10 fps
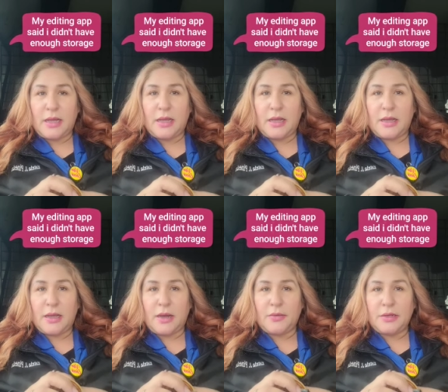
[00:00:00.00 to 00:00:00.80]

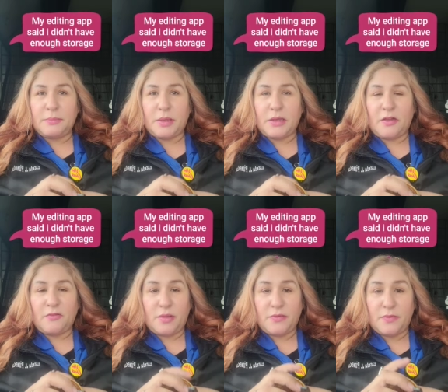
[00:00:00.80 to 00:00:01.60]
uh, I already paid
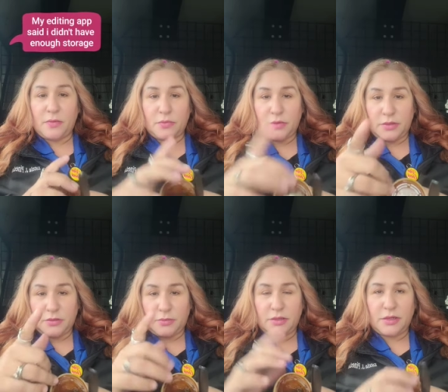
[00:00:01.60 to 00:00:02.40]
off my phone
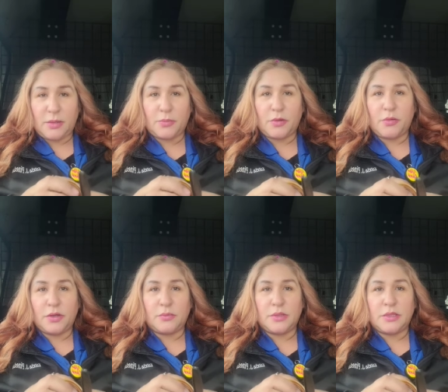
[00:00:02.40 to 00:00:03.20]
this one I'm
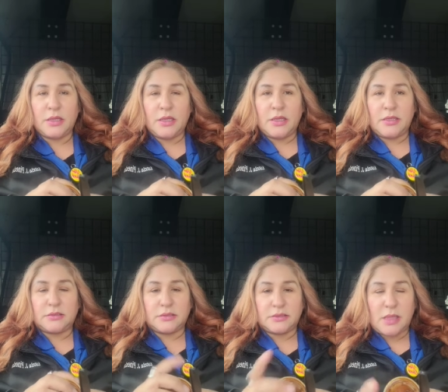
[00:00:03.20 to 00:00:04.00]
recording with
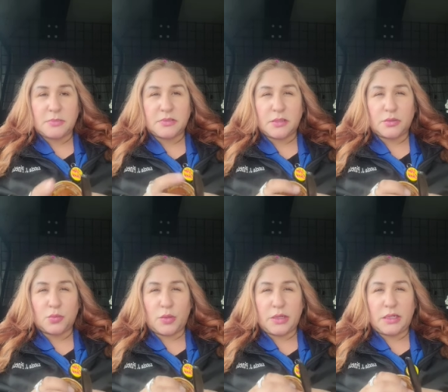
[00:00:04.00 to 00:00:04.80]
it's a Samsung
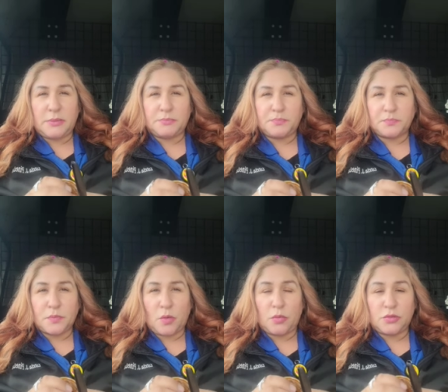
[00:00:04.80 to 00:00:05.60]
20
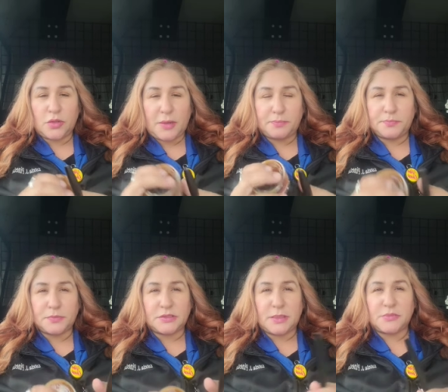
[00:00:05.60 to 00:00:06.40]
Ultra
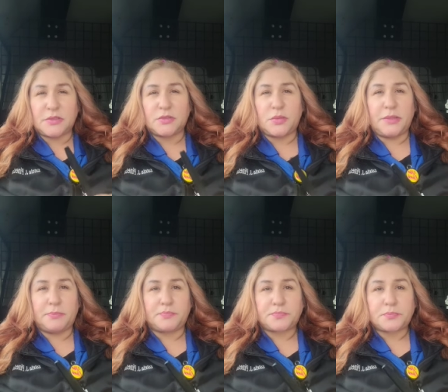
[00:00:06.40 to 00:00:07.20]
Samsung
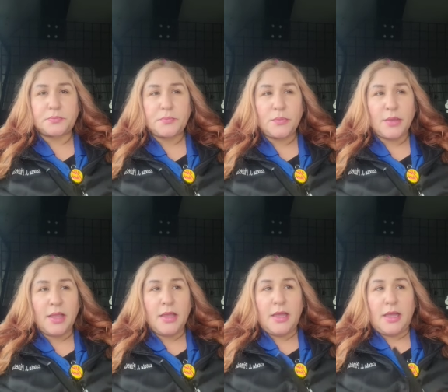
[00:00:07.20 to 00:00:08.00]
20
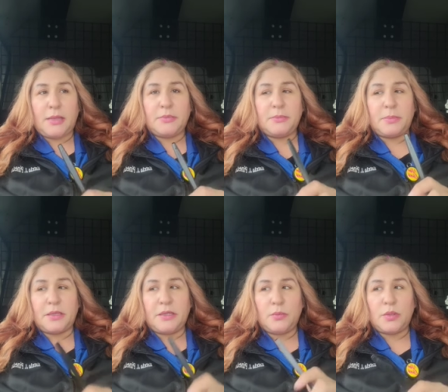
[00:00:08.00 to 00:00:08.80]
I'm
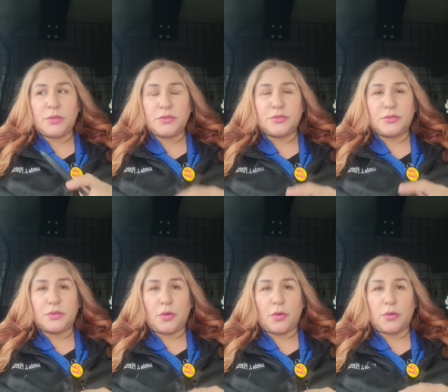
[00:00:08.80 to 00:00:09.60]
debating whether to
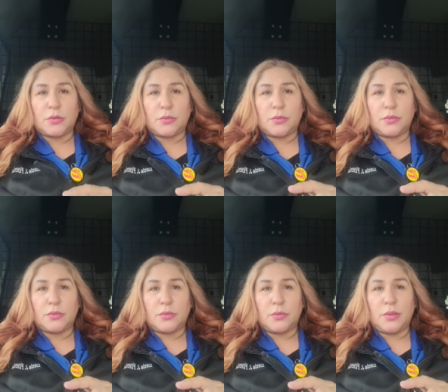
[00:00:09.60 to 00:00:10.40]
go
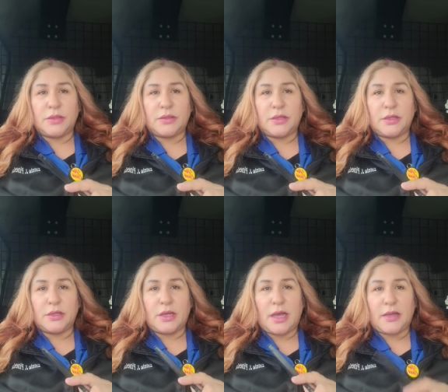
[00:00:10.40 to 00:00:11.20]
with an